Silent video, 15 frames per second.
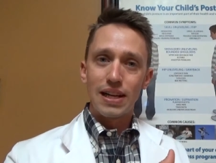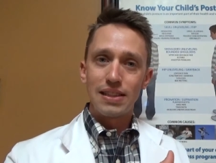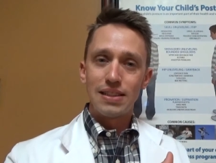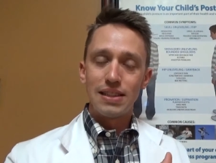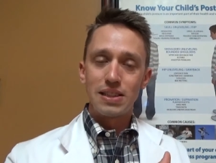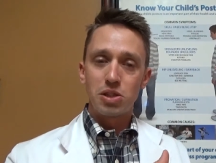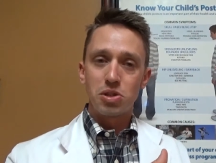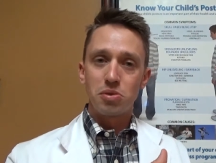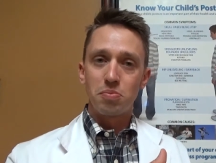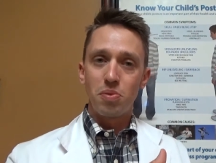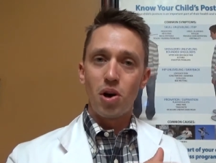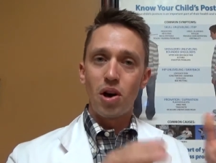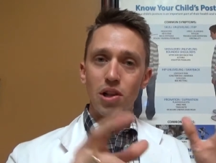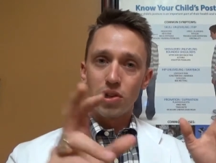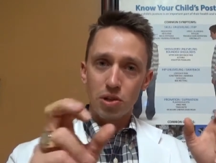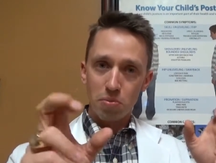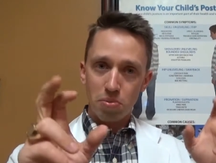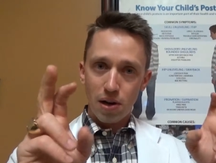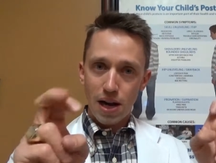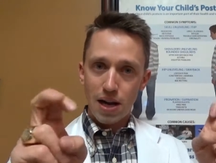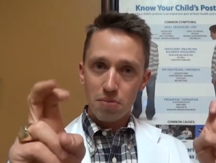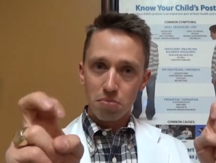these smaller
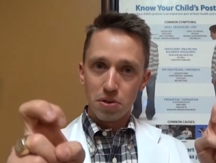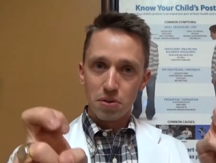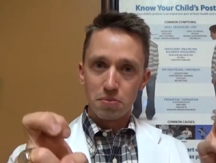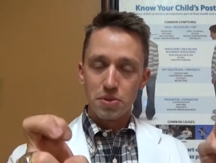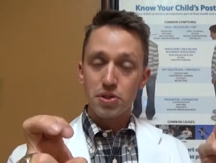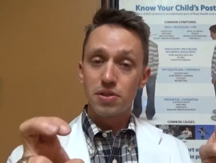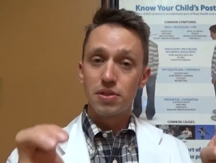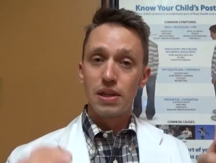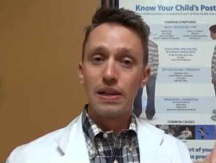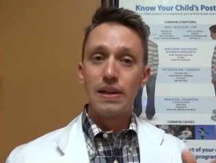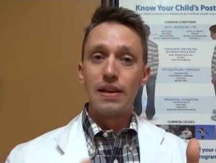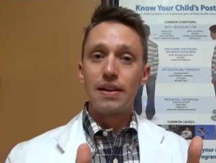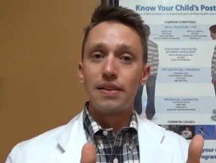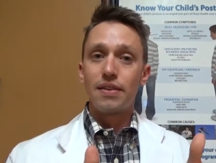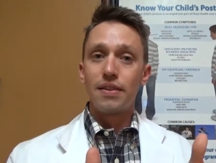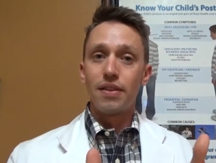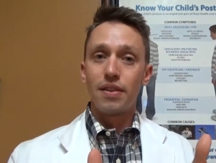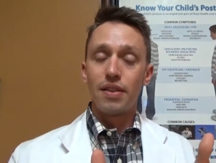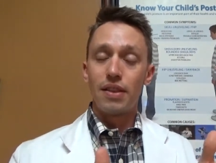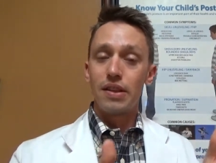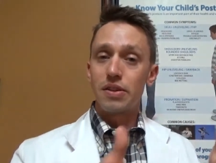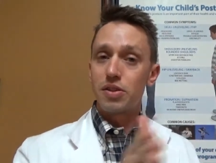problems,
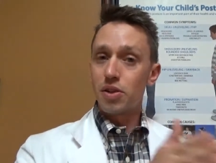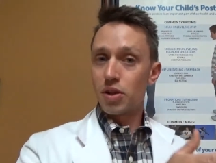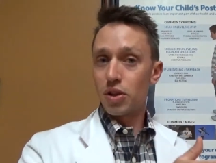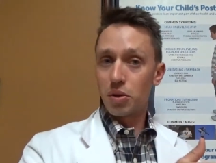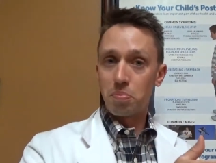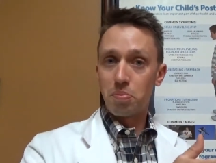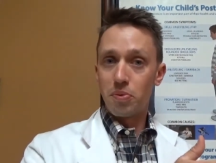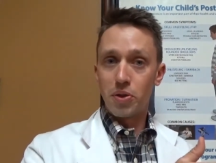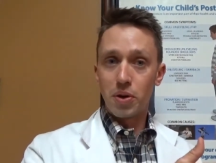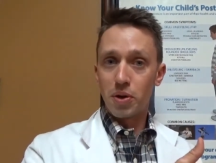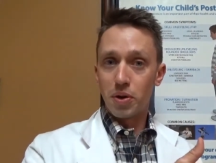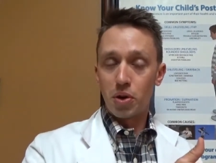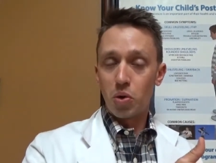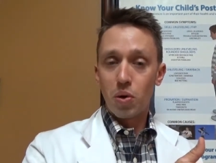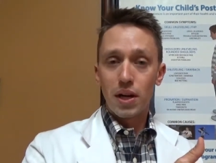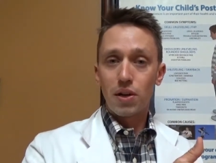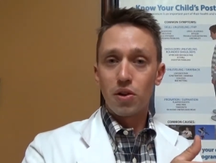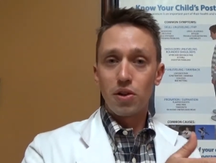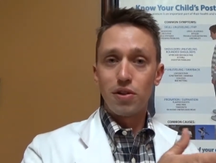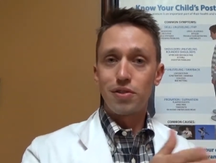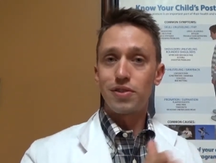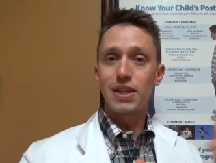the quicker
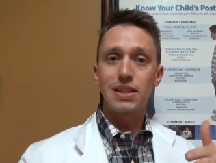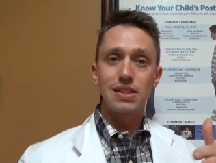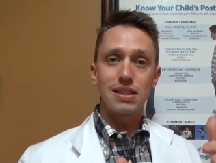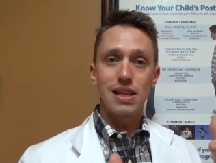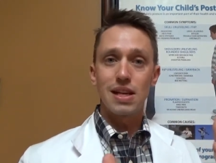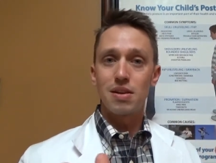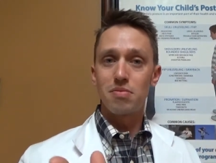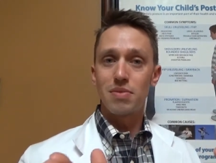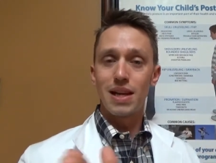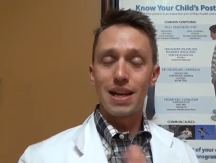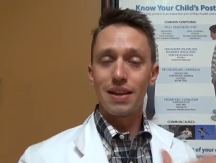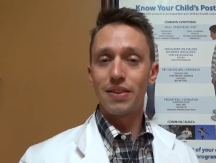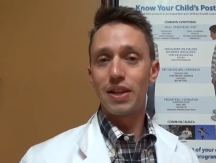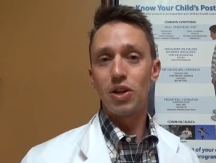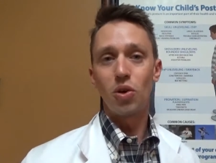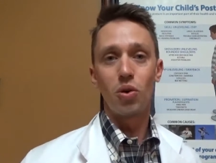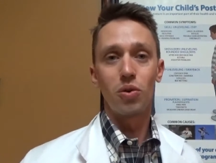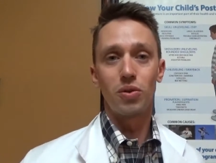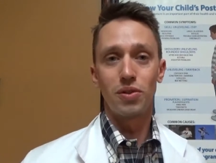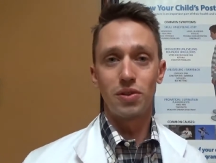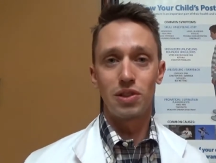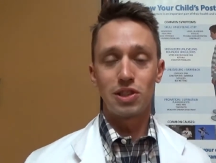you fix them, and they
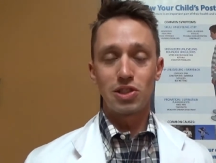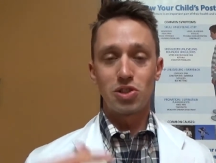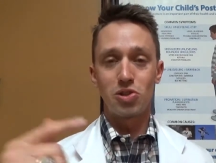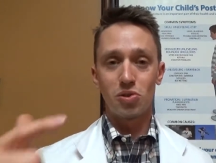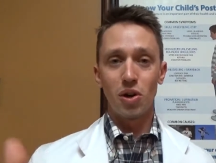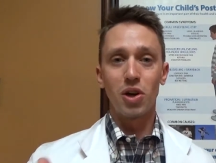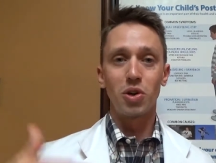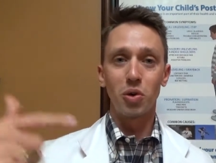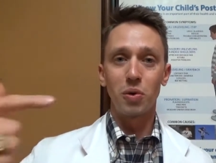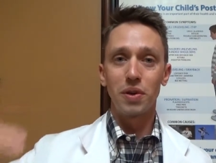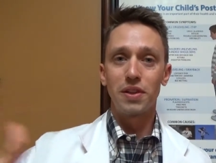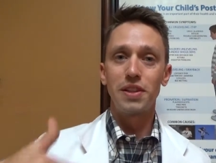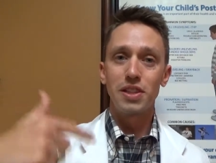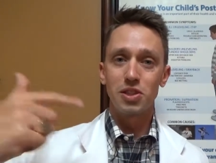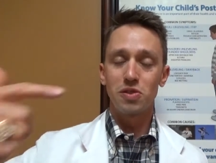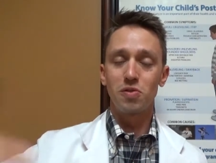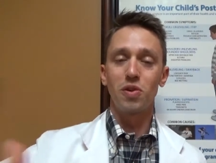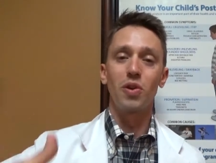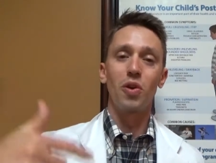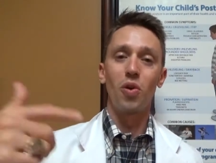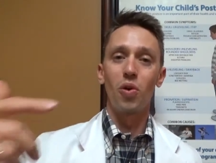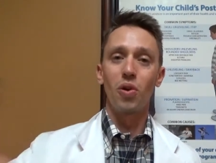don't struggle with this for
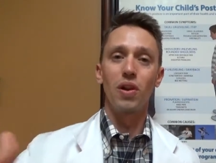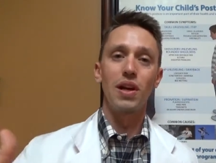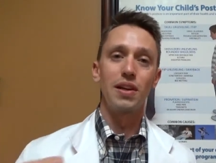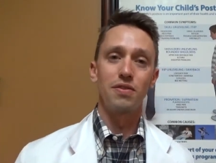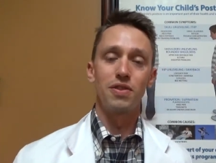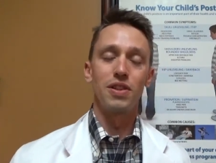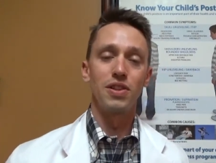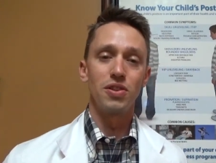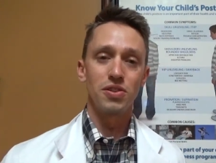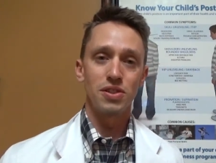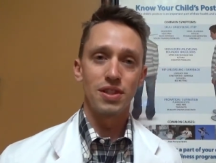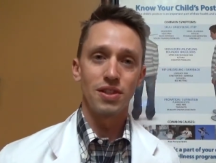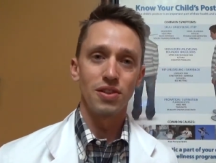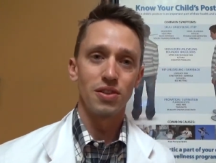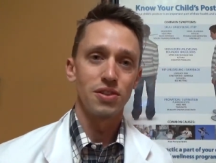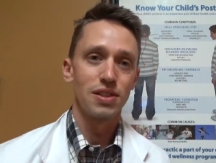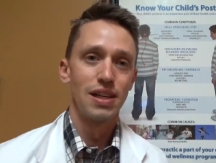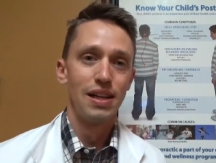their whole life and years.